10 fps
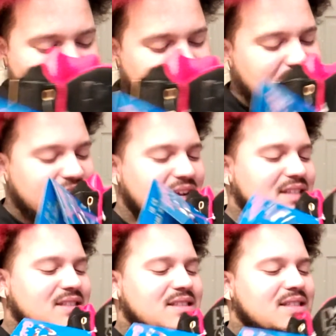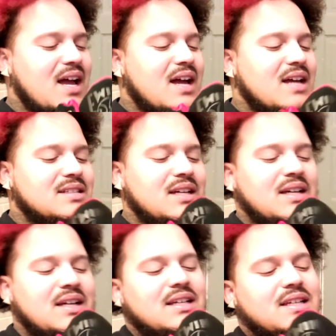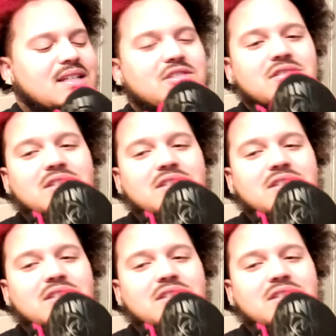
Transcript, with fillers: If they still got your size, get you